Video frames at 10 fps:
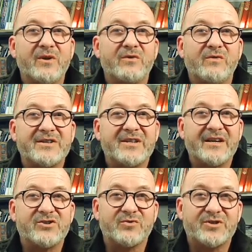
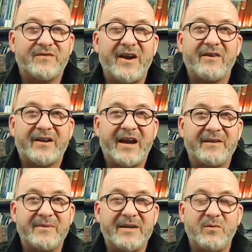Residential Surveyor
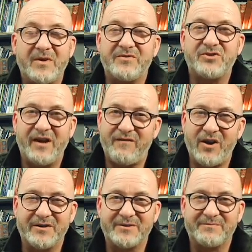Academy with Jeff Hunt.